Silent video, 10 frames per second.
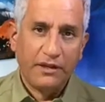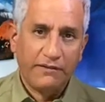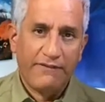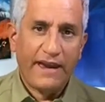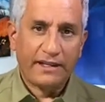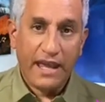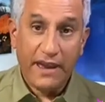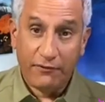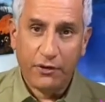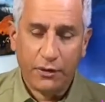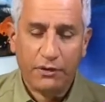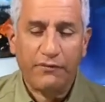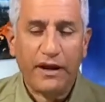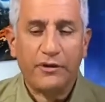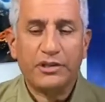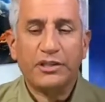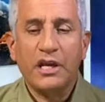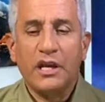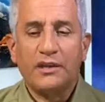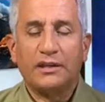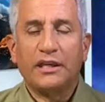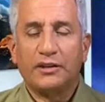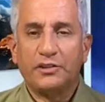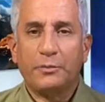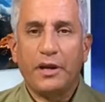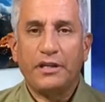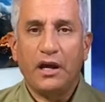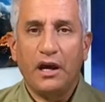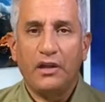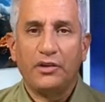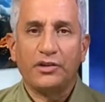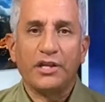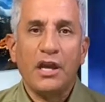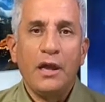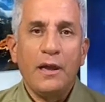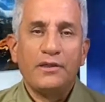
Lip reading: and in fact have coronavirus that they could spread to others.